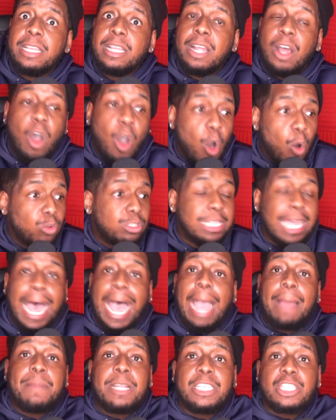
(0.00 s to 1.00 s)
Whole
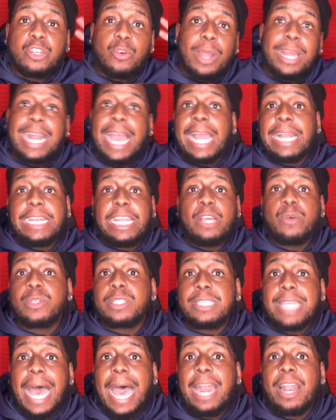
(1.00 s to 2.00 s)
time, this great idea was
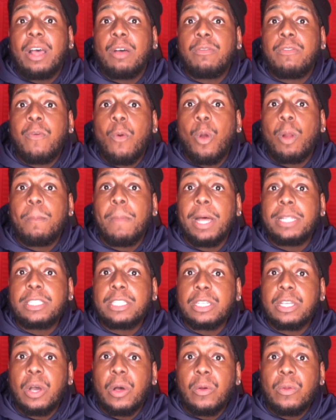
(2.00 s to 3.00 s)
thought of 4 months
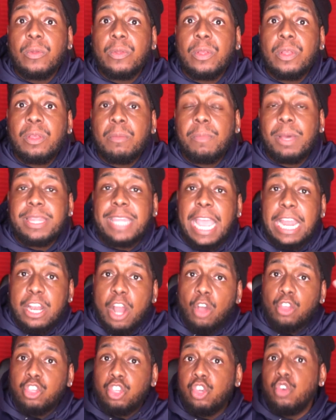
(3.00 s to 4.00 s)
ago. But they
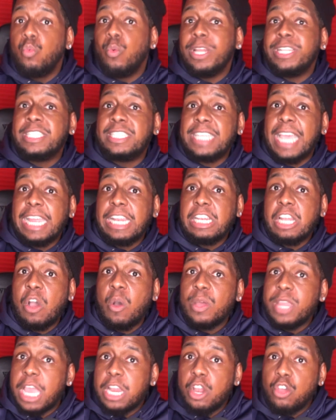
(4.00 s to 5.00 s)
know you wouldn't say
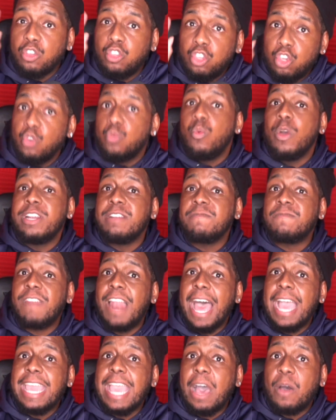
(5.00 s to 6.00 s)
no, and they know you wouldn't
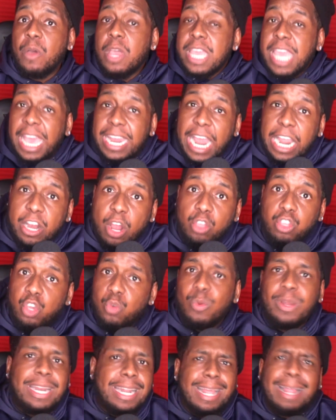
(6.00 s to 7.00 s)
fly out, and they know you
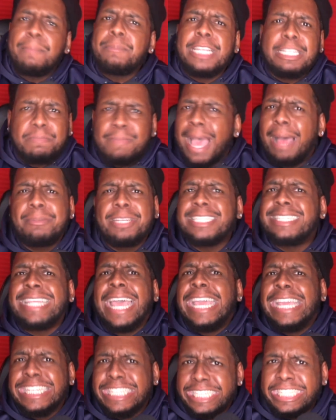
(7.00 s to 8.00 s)
wouldn't. I'm just
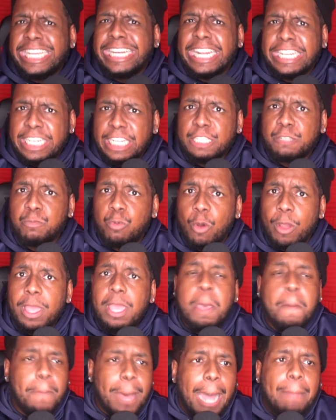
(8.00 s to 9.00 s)
saying shit at this point.
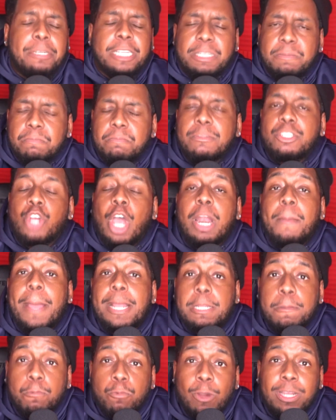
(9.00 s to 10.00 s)
But I'm just trying to
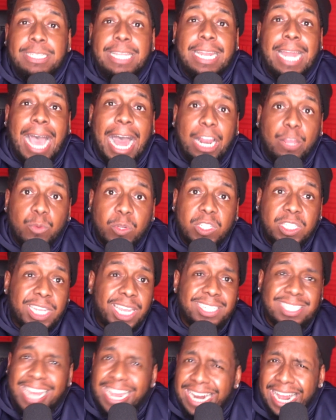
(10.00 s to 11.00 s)
make the point that Hollywood
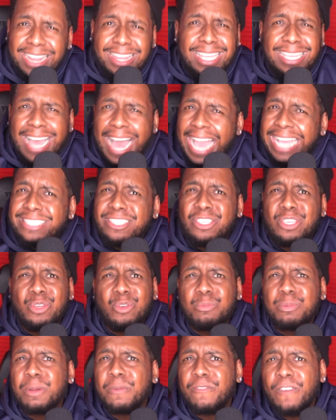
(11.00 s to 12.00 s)
changed, and I think Ice
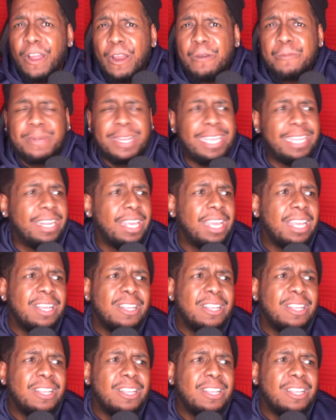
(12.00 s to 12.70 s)
Cube confirmed it.